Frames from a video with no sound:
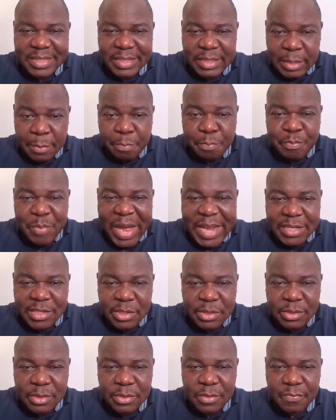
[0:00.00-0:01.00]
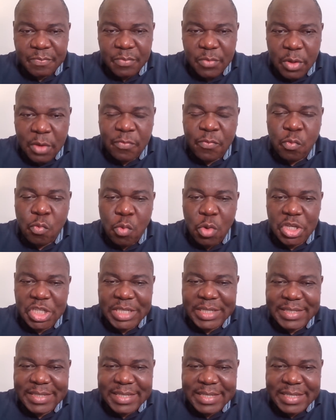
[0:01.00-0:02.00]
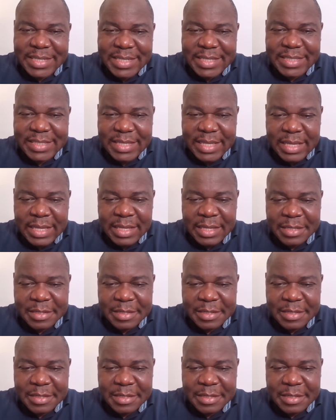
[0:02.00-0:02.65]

the Battle of Washington, D.C.,